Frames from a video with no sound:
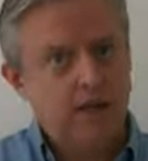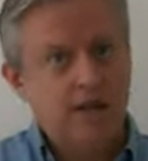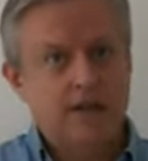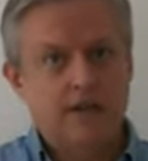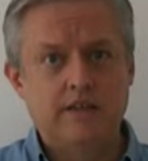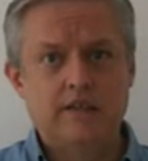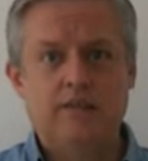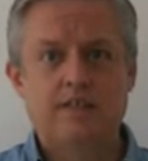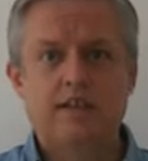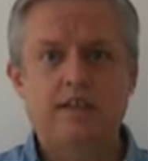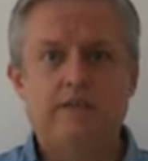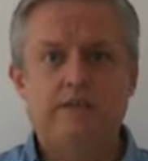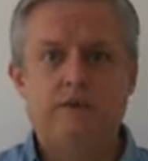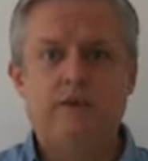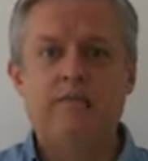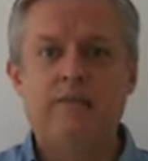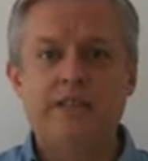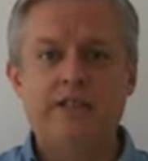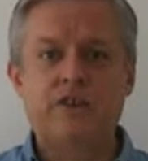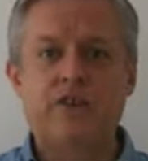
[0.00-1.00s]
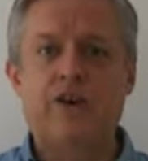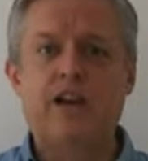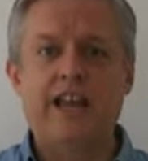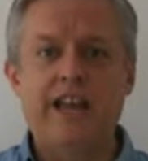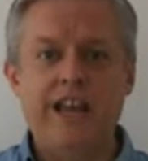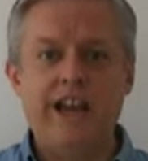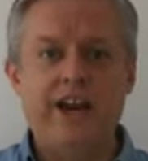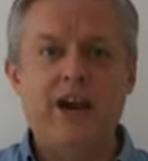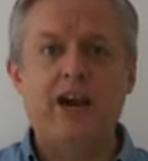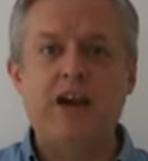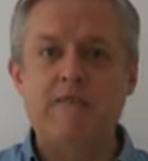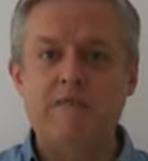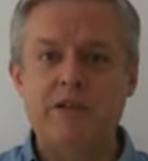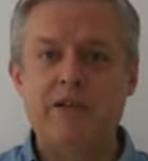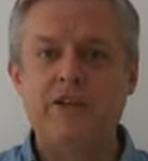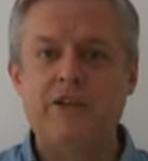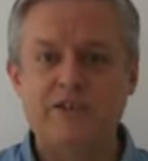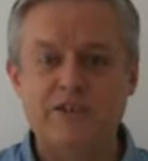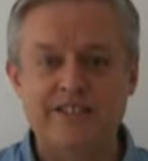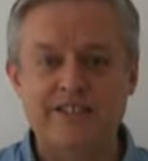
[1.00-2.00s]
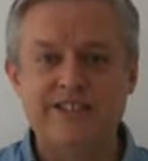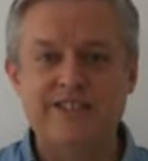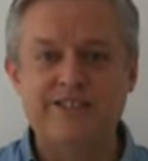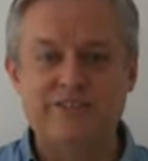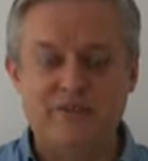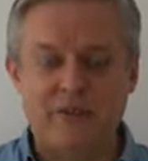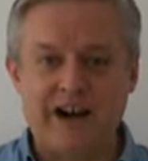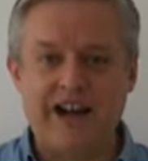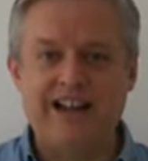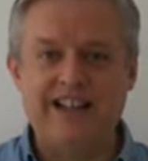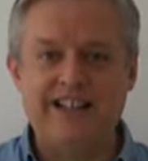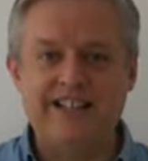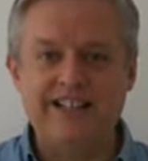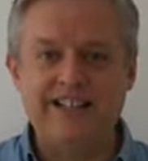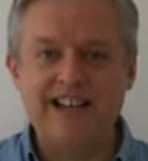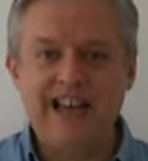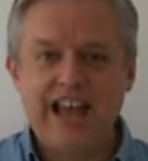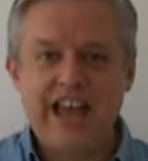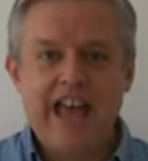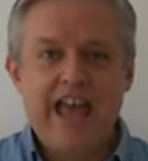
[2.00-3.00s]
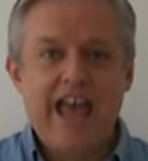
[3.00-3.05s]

You can see from this gray hair, I've been doing this a while,